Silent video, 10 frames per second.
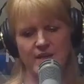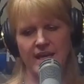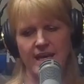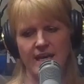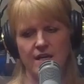we
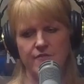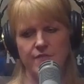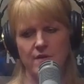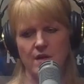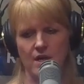have
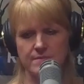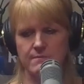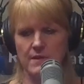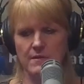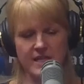our
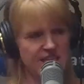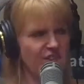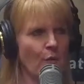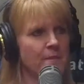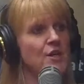kind
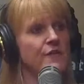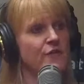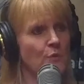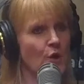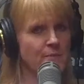of our middle of
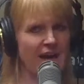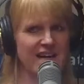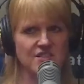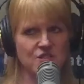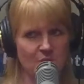the road
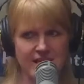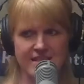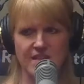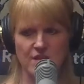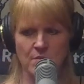package, the one I
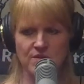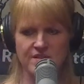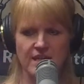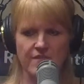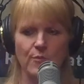sell the
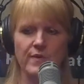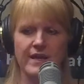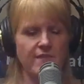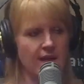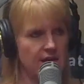most of.
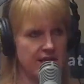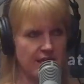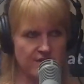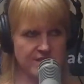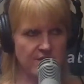It
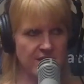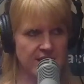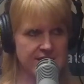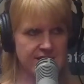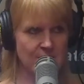covers everything
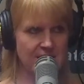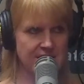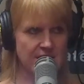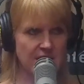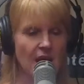that's in the basic.